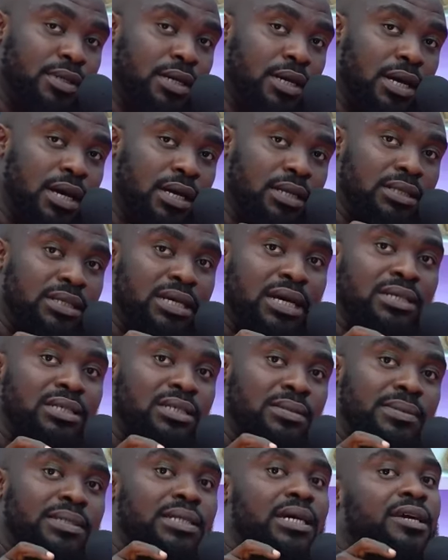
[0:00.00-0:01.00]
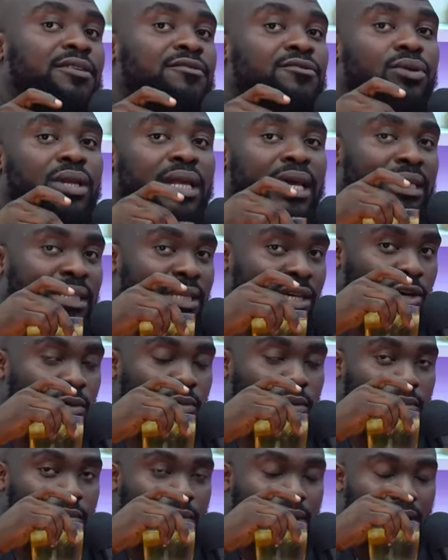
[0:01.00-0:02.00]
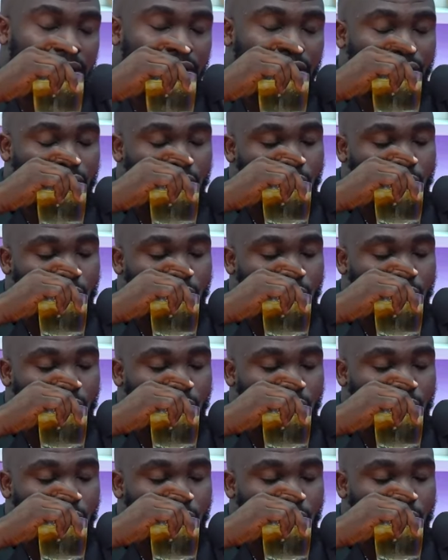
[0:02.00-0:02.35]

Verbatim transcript: and tag Simi that if you like the album. Thank you.